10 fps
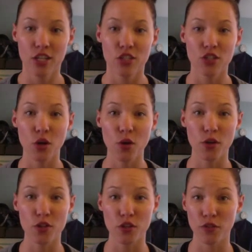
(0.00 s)
So
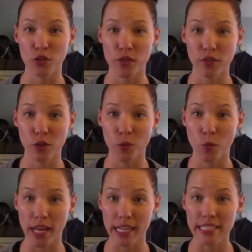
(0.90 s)
there's a few different
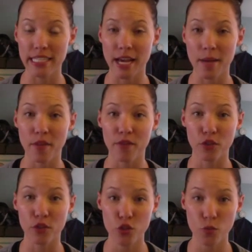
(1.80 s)
ways. The
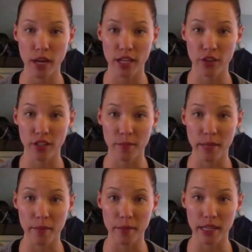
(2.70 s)
first way you're going to
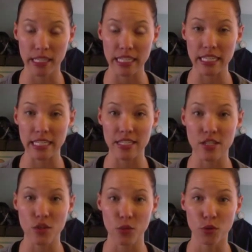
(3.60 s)
make money
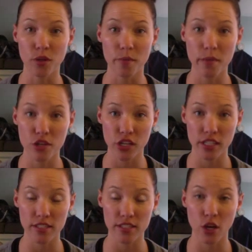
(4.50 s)
is through
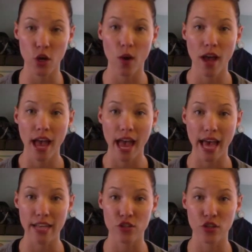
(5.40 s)
commission. So
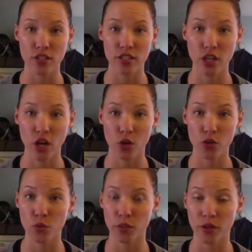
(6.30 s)
as just a
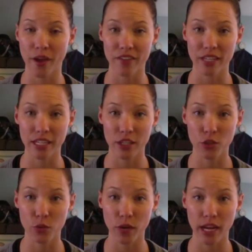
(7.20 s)
coach, when you haven't hit
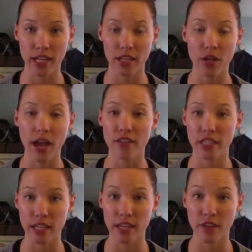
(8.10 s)
your rank, haven't
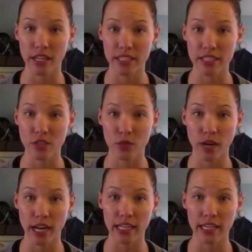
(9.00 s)
advanced in
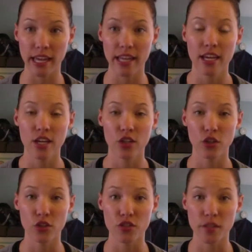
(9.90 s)
rank yet,
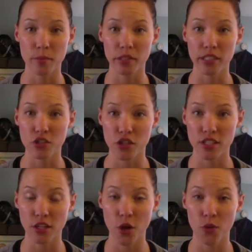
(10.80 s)
you're simply just
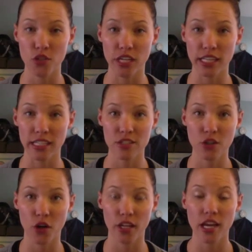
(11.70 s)
a coach getting
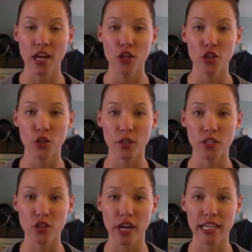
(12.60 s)
started, you're going to
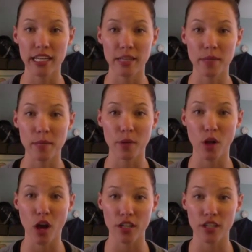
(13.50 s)
try to get people
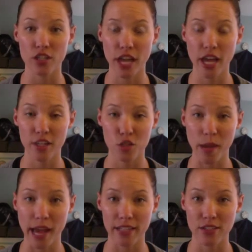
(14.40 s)
on challenge
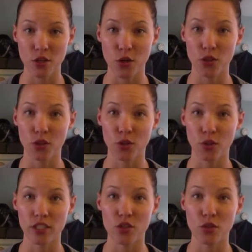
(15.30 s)
packs. So you're
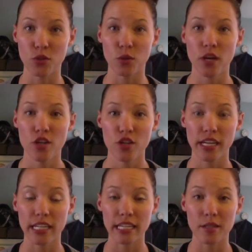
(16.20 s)
going to try
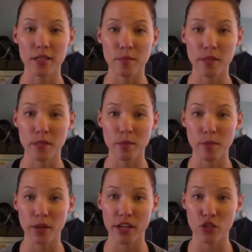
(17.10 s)
to get as many
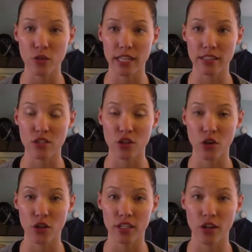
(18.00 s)
people as you can
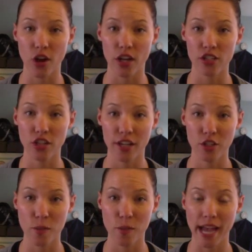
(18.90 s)
started on a
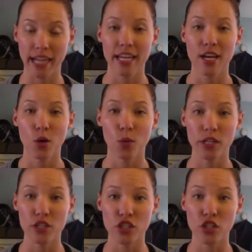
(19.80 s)
challenge pack,
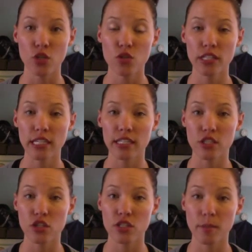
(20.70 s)
which usually,
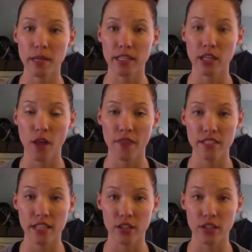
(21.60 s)
just depending on the
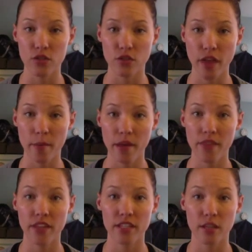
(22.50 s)
sales for that
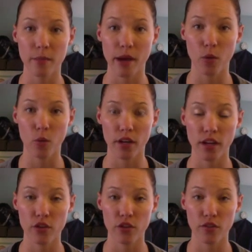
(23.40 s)
month, it's about
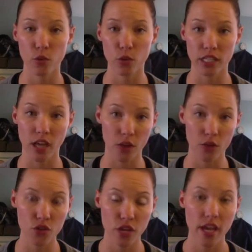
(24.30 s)

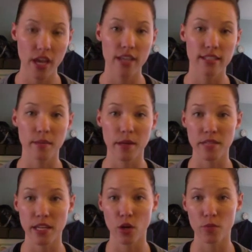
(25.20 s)
$140. Sometimes
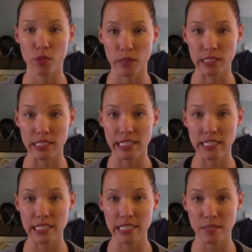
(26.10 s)
they go up to
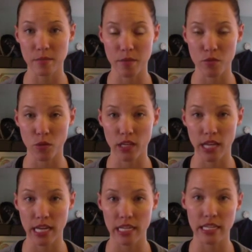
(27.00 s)
$160, sometimes
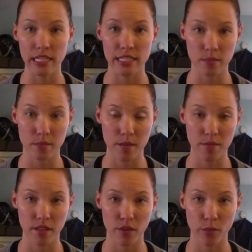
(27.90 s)
$180, sometimes
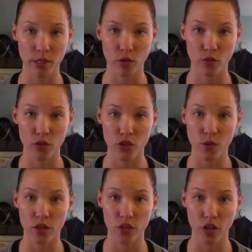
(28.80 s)
a little bit over $200.